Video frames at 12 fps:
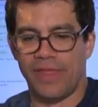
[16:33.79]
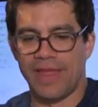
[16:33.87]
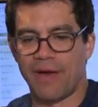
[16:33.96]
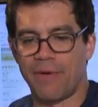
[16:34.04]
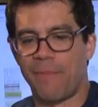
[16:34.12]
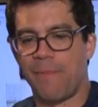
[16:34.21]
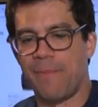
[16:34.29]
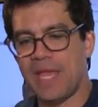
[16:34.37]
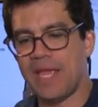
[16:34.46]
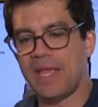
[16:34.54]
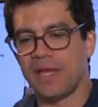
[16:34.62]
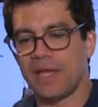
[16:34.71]
Now,
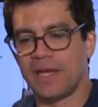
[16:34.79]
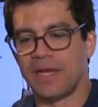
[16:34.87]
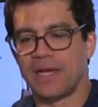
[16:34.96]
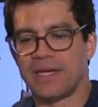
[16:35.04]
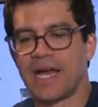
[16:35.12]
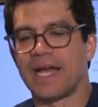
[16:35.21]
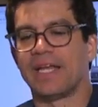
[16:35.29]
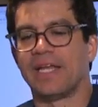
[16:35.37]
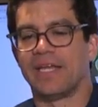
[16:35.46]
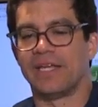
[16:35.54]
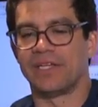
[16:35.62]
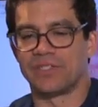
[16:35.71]
me, I
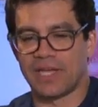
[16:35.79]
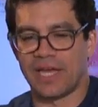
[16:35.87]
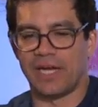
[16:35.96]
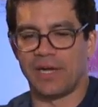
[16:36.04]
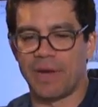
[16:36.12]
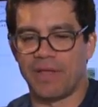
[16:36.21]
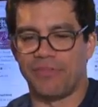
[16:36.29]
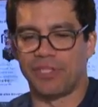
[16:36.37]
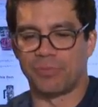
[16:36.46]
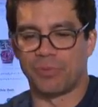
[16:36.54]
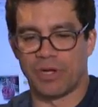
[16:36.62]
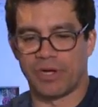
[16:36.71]
could get excited about
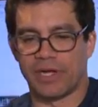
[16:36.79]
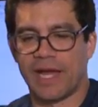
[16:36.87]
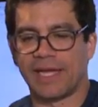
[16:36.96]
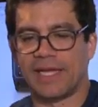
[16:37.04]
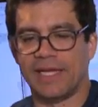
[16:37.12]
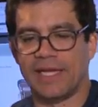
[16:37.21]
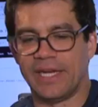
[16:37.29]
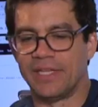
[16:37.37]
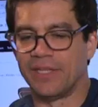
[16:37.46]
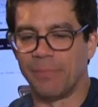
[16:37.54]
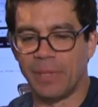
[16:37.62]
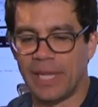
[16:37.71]
this product. I could get
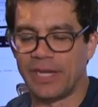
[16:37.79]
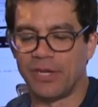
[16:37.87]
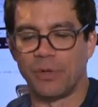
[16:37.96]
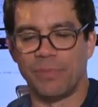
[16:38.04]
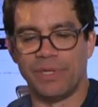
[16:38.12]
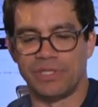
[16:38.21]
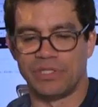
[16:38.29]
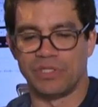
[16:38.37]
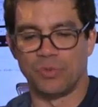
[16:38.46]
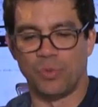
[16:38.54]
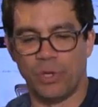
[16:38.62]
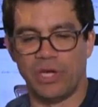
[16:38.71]
in the blender
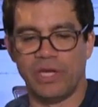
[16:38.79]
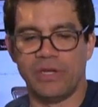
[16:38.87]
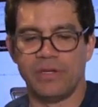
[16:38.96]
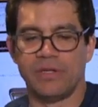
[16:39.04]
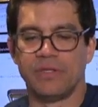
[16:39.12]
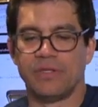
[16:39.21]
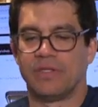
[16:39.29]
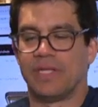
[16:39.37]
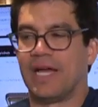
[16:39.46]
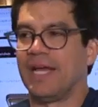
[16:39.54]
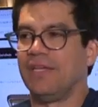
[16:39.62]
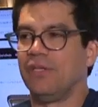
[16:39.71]
business. One,
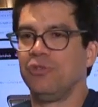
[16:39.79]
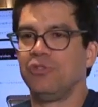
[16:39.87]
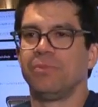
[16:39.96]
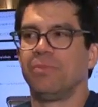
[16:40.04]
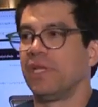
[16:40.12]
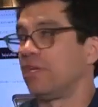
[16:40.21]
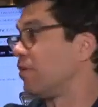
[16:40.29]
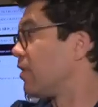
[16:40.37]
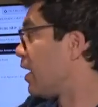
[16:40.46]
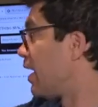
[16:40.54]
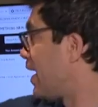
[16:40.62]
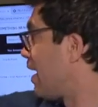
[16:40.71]
I use a blender.
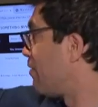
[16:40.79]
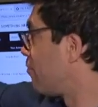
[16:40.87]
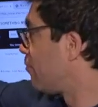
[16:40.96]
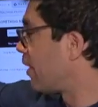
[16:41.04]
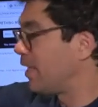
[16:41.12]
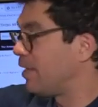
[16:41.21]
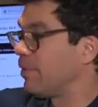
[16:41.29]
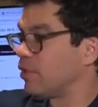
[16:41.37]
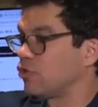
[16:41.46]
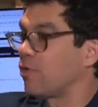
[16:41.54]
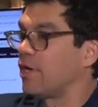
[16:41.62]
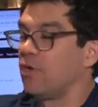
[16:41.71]
I have a
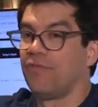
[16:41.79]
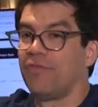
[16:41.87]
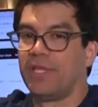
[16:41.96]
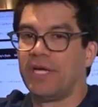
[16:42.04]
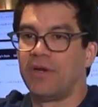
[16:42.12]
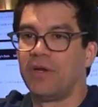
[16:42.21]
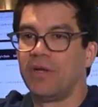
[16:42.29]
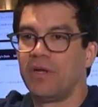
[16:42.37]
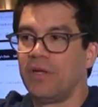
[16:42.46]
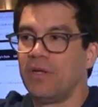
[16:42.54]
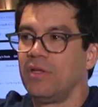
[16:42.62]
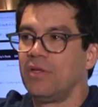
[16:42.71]
Vitamix right over there.
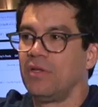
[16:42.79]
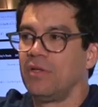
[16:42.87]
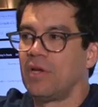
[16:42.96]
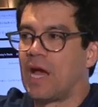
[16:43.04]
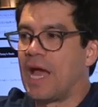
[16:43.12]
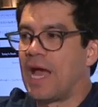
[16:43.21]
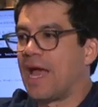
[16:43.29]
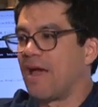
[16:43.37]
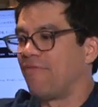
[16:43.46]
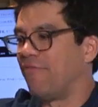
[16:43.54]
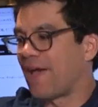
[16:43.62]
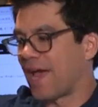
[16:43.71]
I
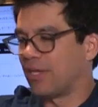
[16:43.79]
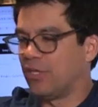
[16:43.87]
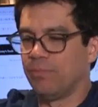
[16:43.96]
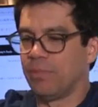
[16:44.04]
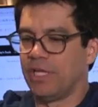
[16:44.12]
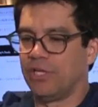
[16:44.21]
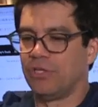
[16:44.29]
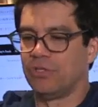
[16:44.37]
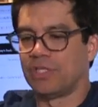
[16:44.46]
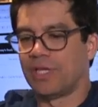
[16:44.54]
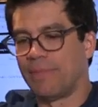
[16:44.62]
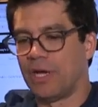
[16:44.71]
have vacuum
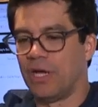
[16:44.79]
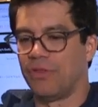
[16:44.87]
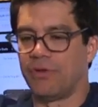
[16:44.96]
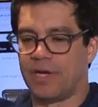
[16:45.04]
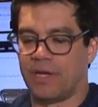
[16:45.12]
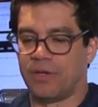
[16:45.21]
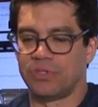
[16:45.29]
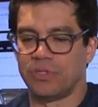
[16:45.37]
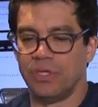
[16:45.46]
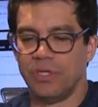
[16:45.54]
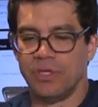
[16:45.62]
blenders at my other house.